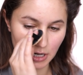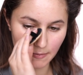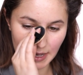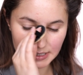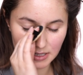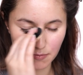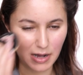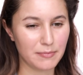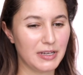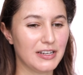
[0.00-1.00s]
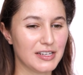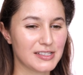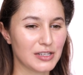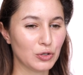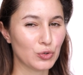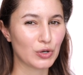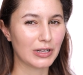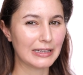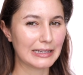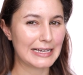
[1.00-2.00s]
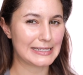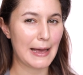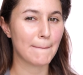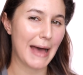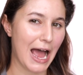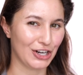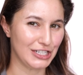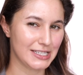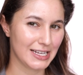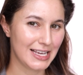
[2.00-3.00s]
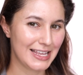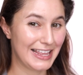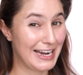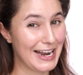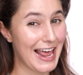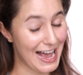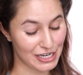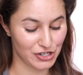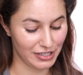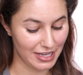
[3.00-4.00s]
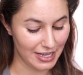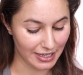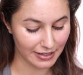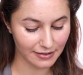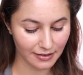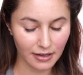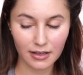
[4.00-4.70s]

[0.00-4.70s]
and it makes the bumpiness look less apparent than it actually is.